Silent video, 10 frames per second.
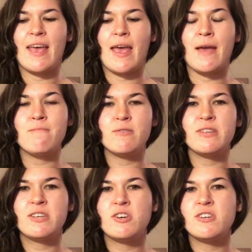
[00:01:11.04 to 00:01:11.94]
I'm
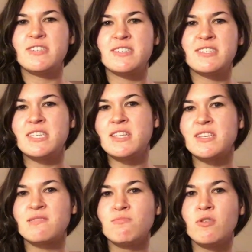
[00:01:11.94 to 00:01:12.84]
really curious to see
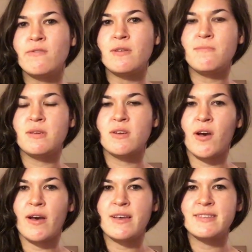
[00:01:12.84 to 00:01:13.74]
this movie
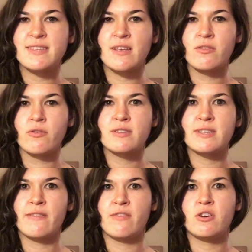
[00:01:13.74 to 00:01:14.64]
because it looks
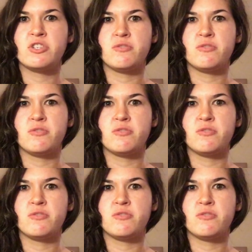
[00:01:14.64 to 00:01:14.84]
like a very